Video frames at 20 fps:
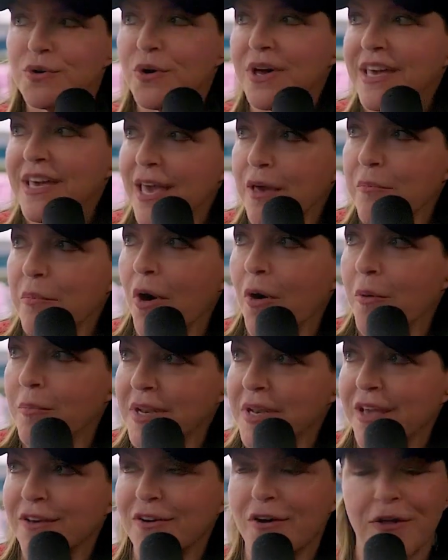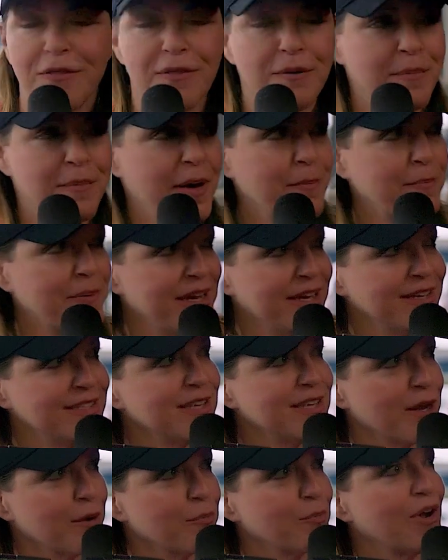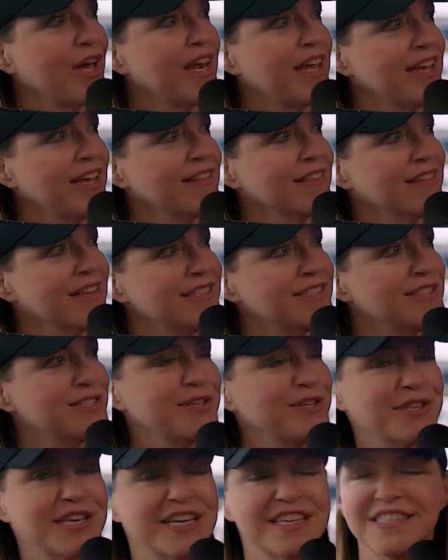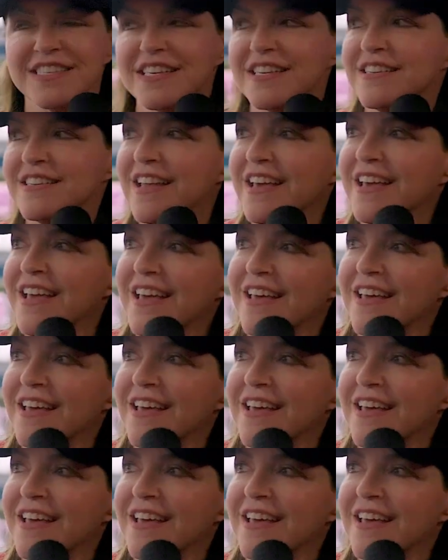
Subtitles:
And so I came home and I called them up and I said, I'm ready. Let's do this. And